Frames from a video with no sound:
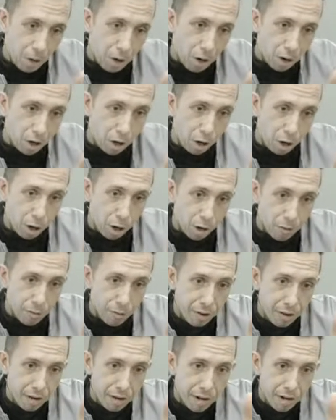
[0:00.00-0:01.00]
curve
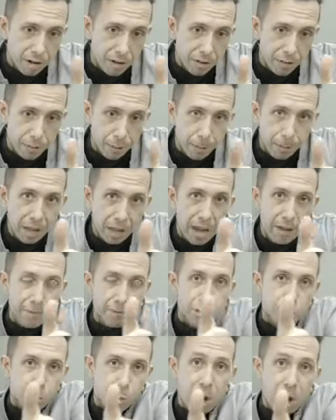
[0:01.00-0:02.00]
from left to
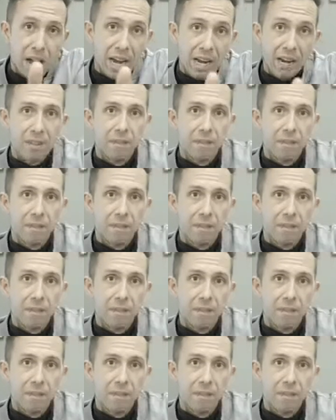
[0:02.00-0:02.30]
right.